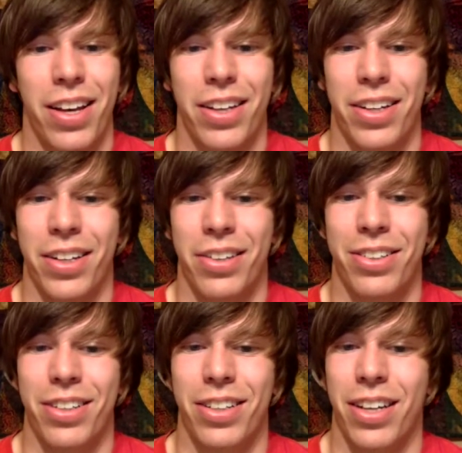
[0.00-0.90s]
you
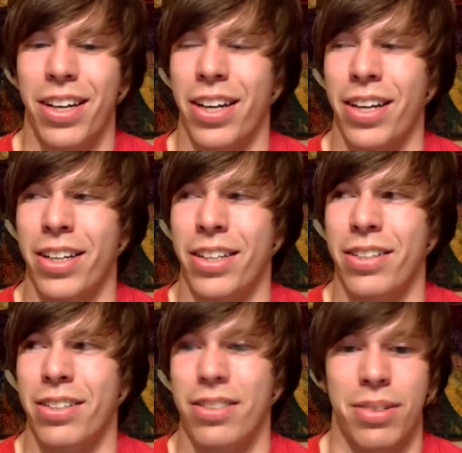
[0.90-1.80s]
know, and
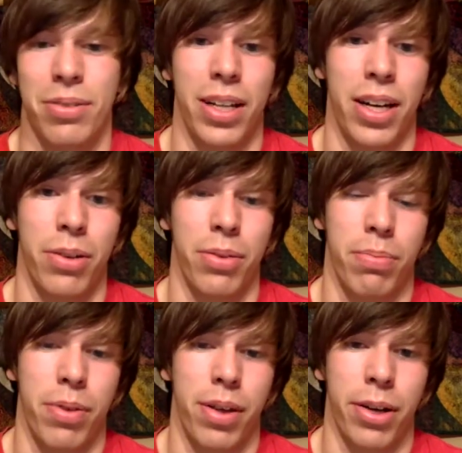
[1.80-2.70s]
I'm glad I know the
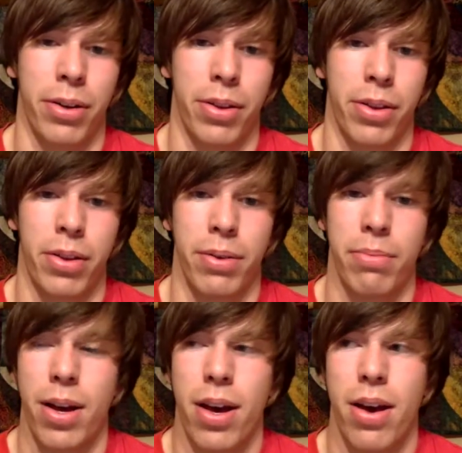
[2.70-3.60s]
Pythagorean theorem.
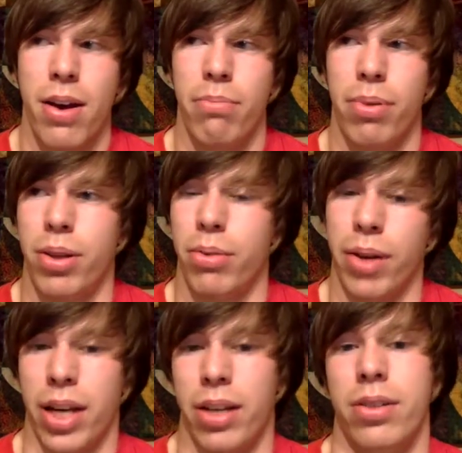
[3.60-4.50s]
But the way
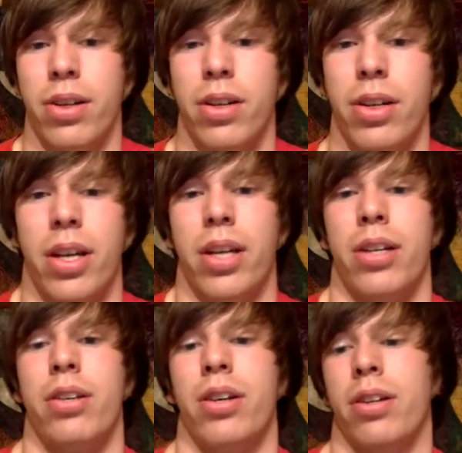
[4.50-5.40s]
I had done
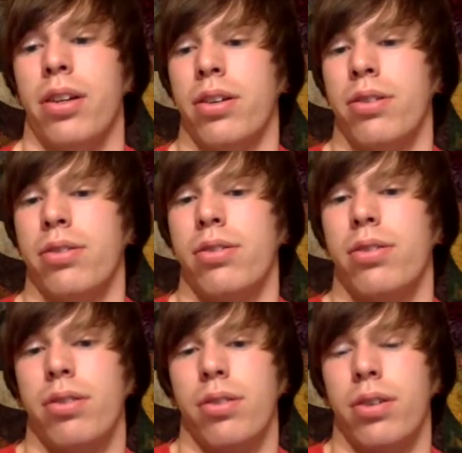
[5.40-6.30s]
it as
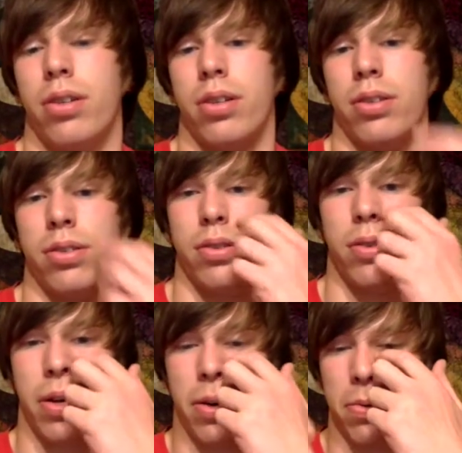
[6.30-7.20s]
because
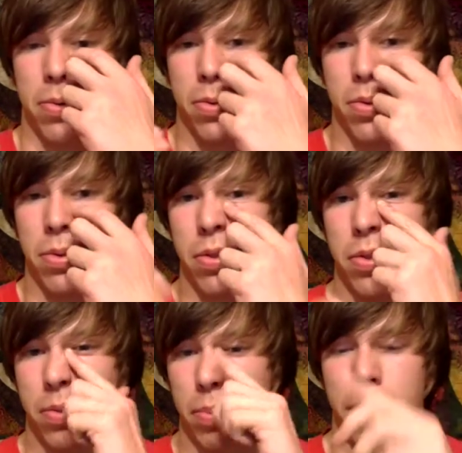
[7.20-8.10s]
I was used to it
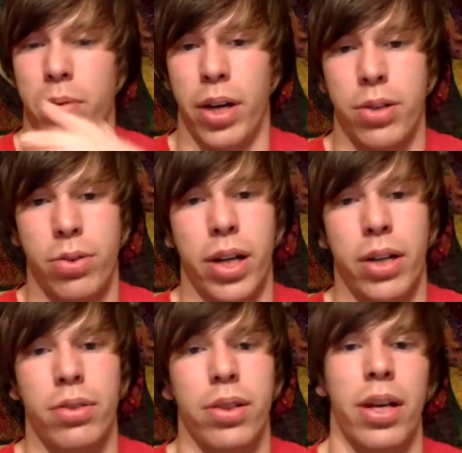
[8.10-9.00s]
just being a right
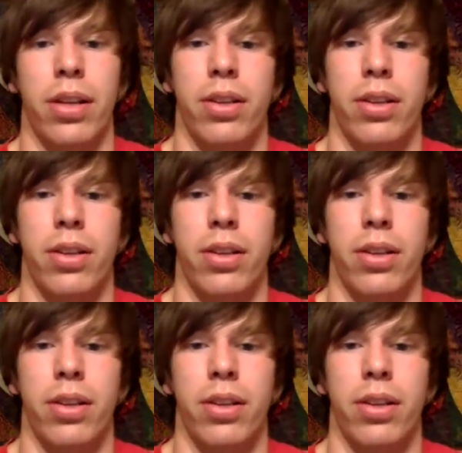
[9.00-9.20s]
triangle, not